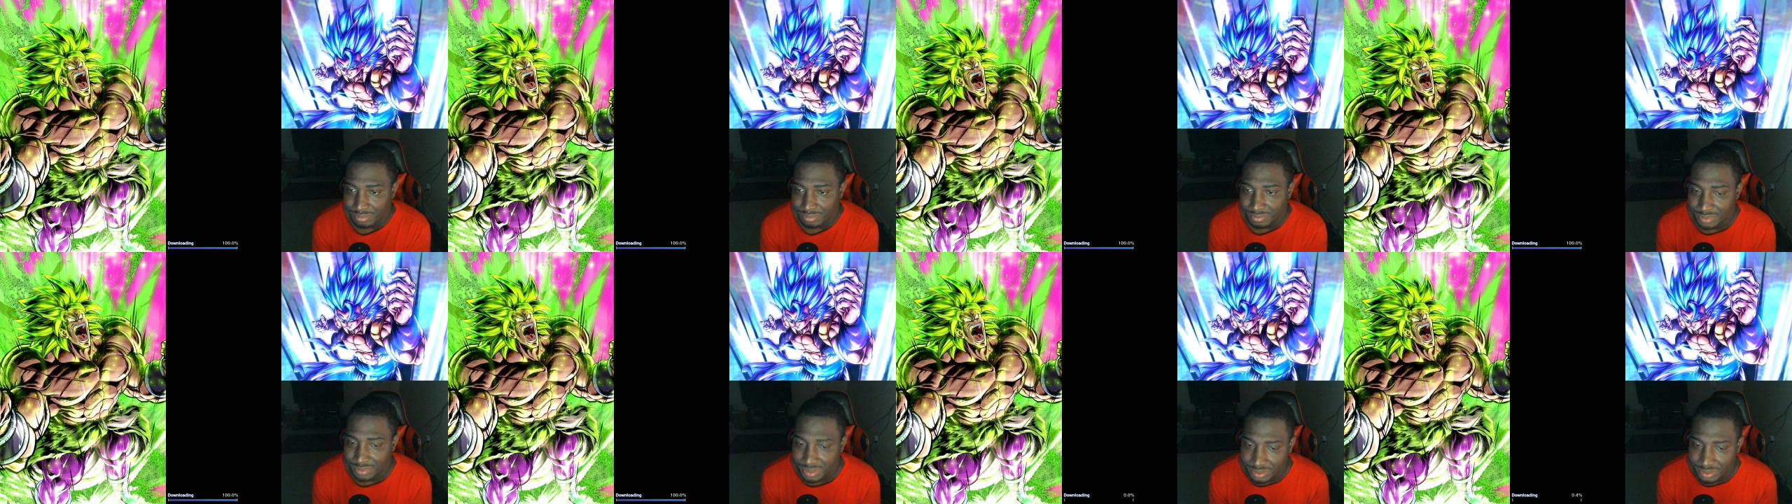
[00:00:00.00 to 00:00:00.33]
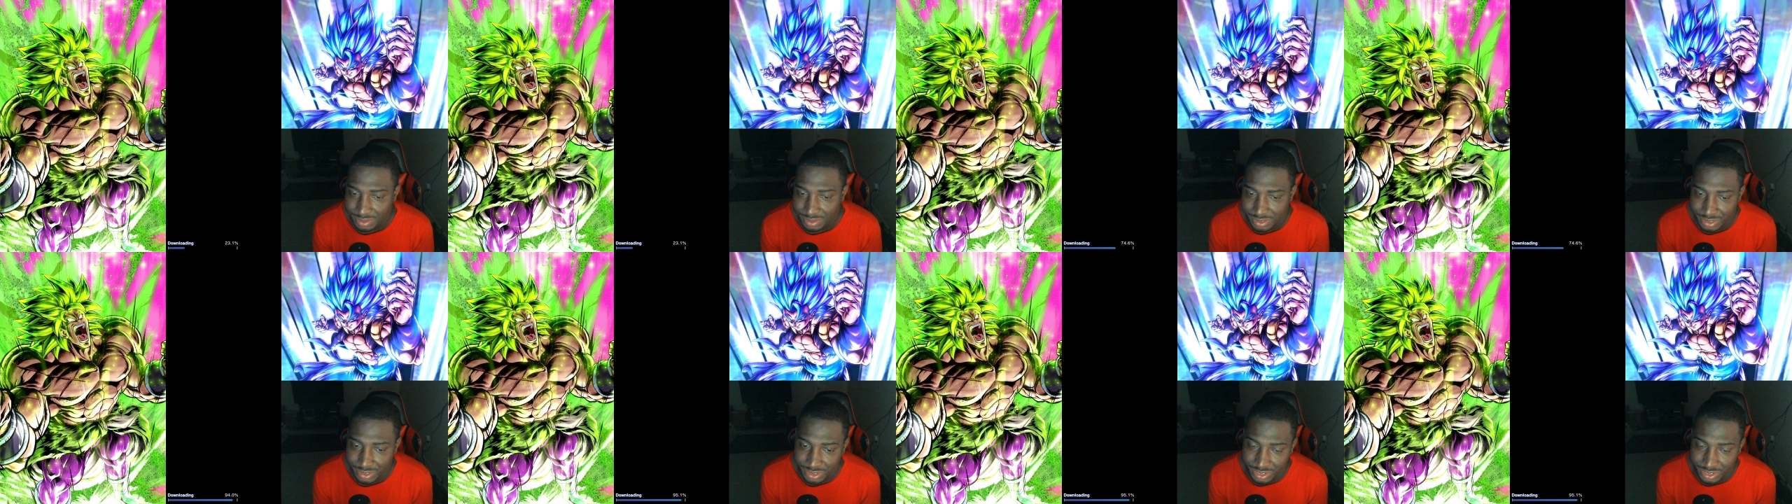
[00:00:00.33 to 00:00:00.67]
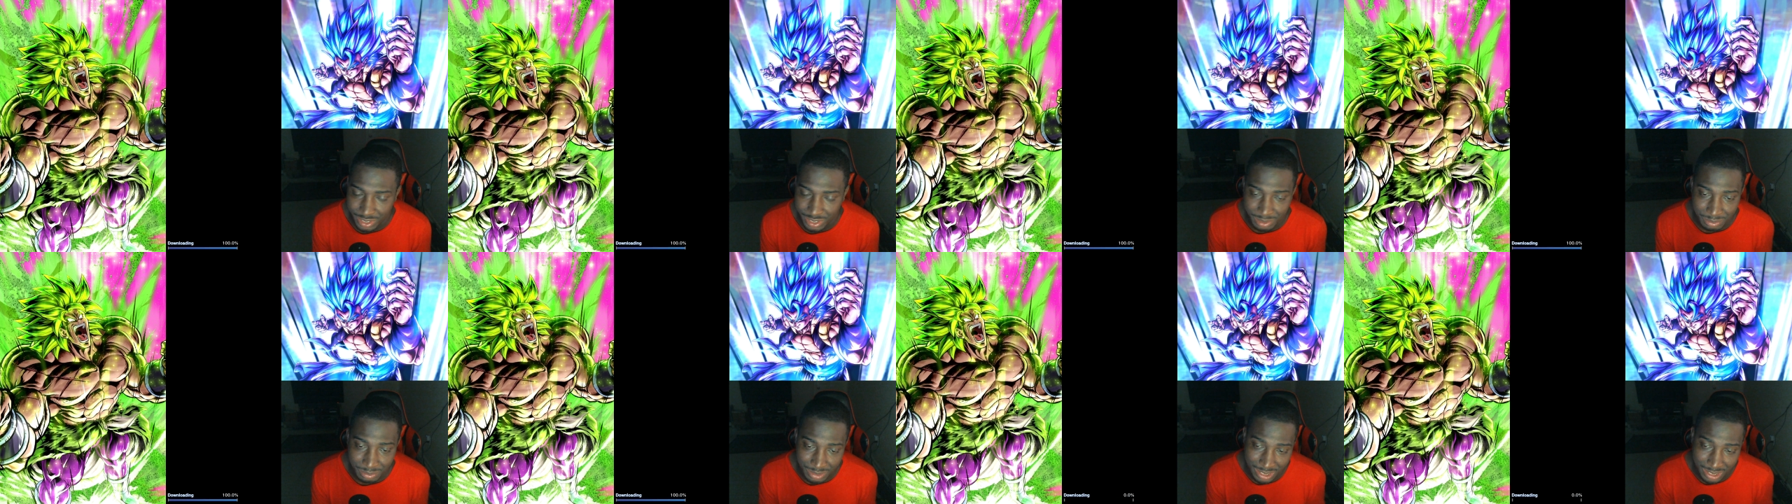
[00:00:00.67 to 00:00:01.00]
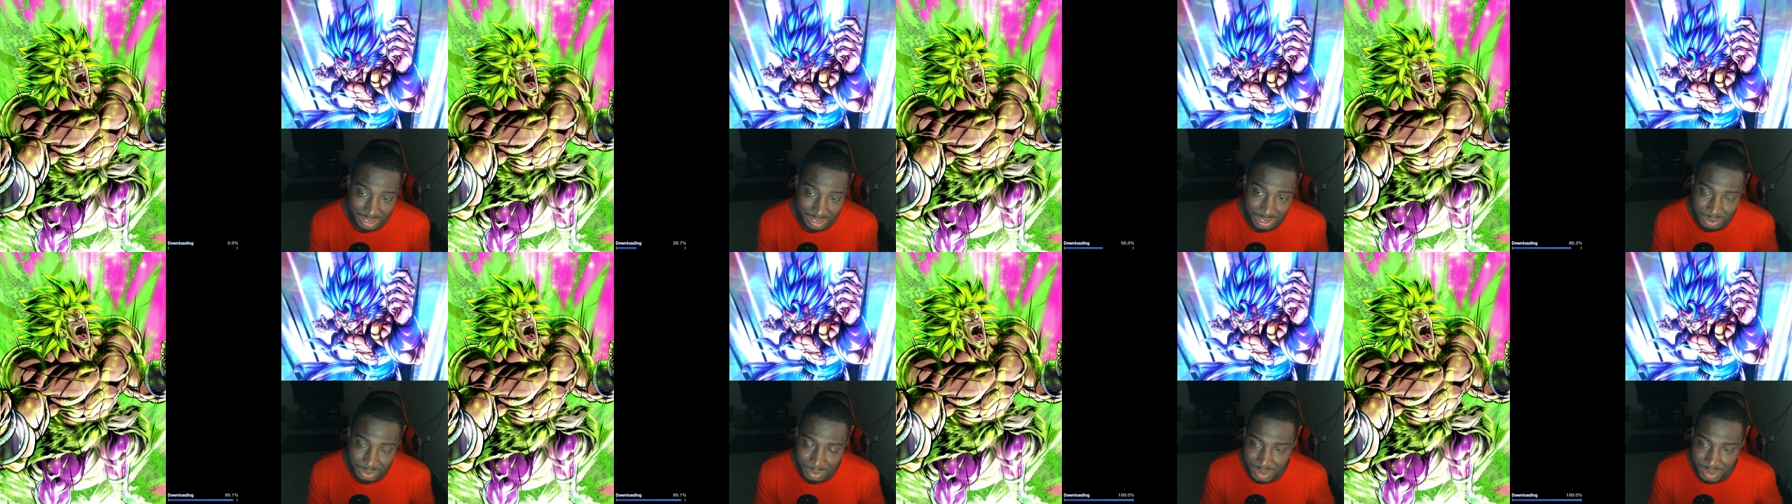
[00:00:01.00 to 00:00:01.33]
These are just gems I
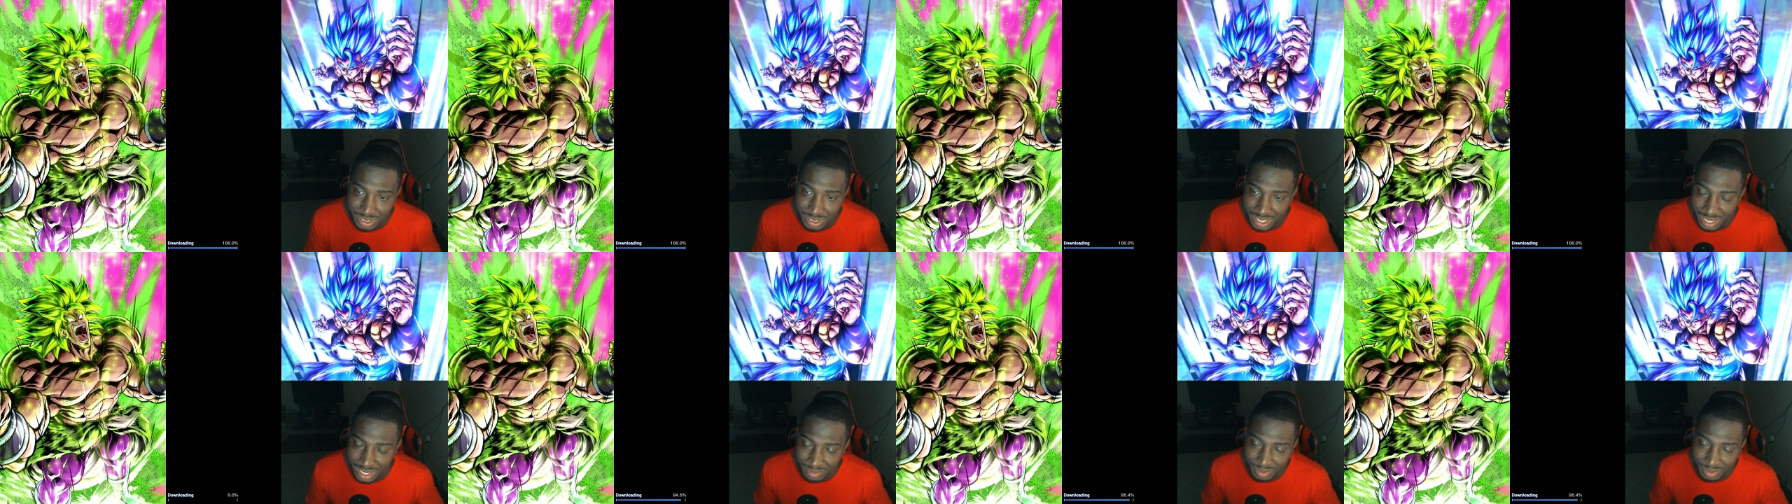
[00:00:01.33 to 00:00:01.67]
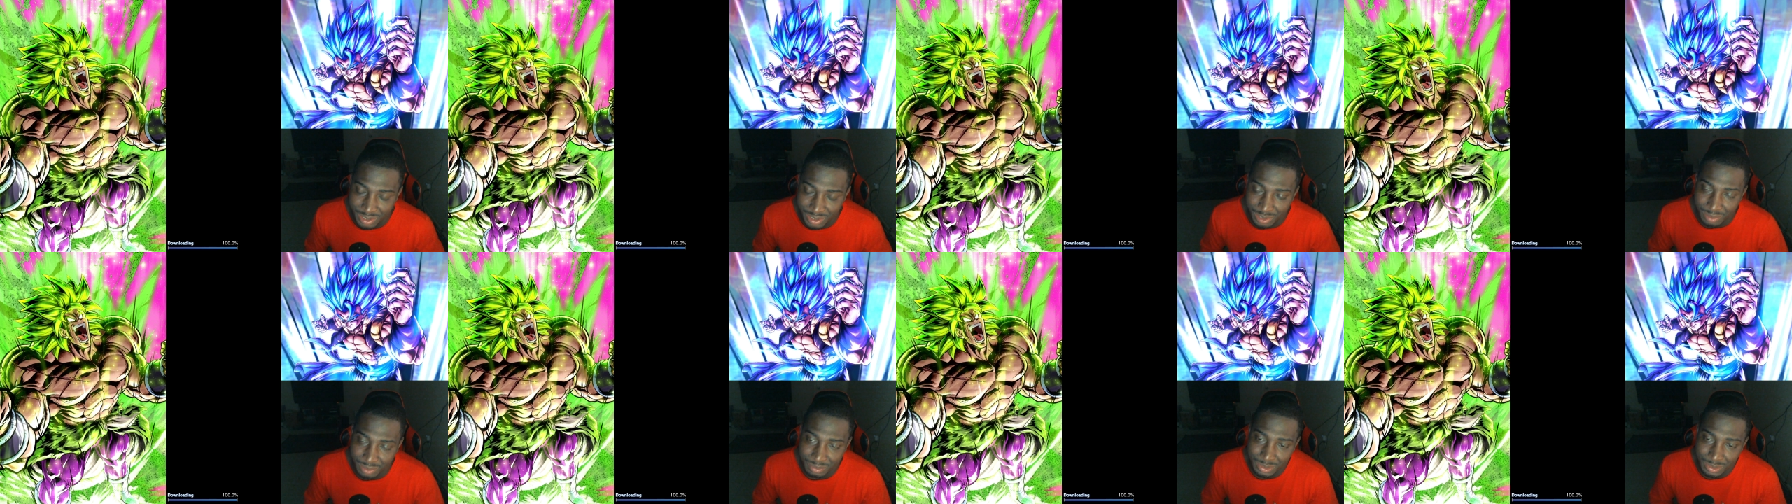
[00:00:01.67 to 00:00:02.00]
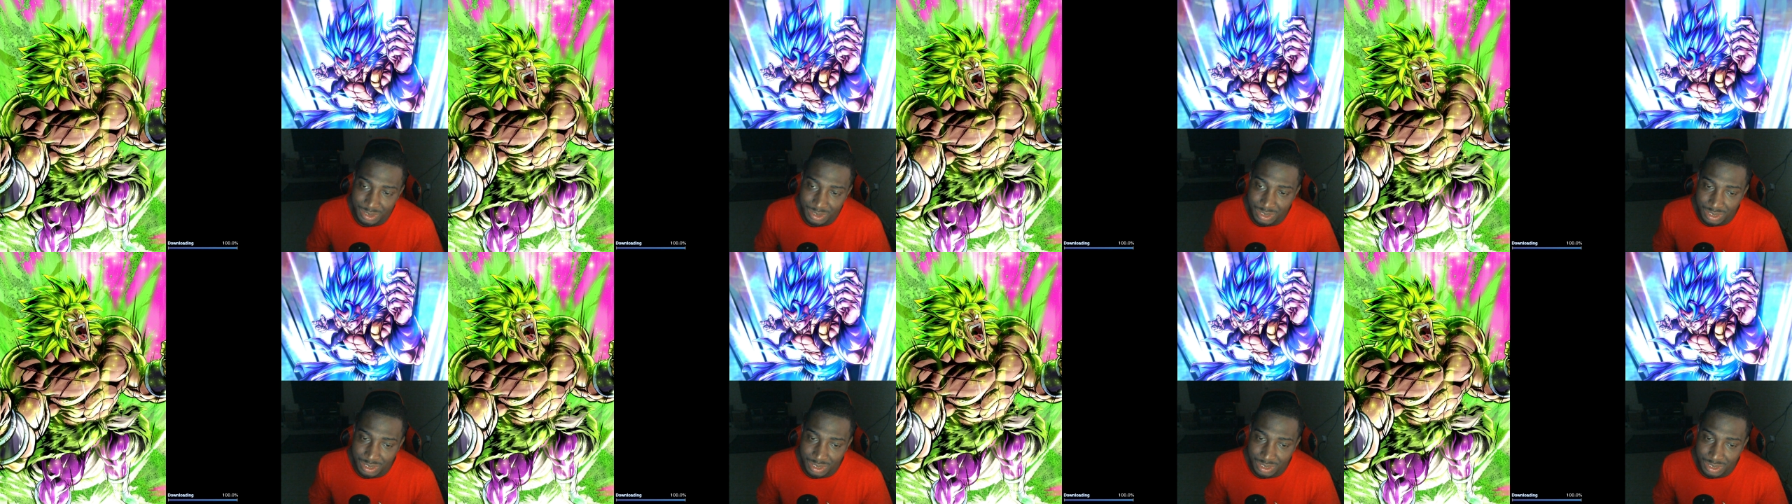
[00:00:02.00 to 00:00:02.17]
just been saving up.